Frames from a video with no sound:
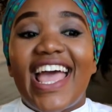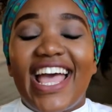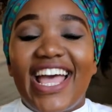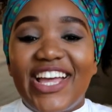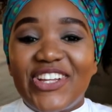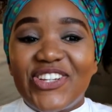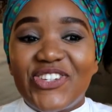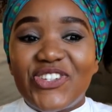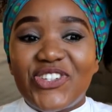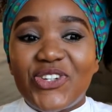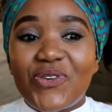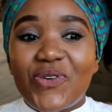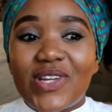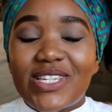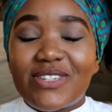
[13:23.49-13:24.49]
and
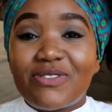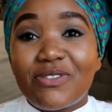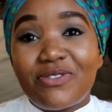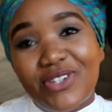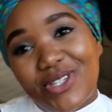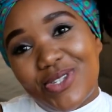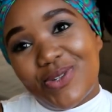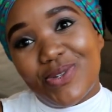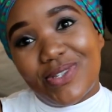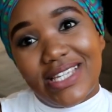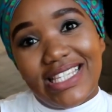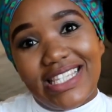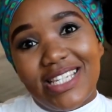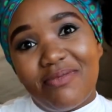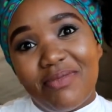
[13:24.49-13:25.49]
she was 52
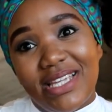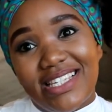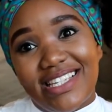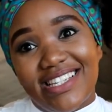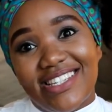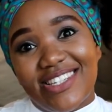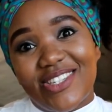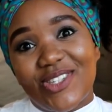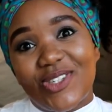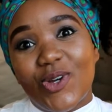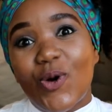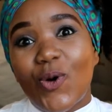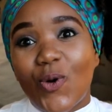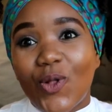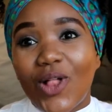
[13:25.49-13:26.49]
centimeters
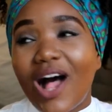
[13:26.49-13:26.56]
tall.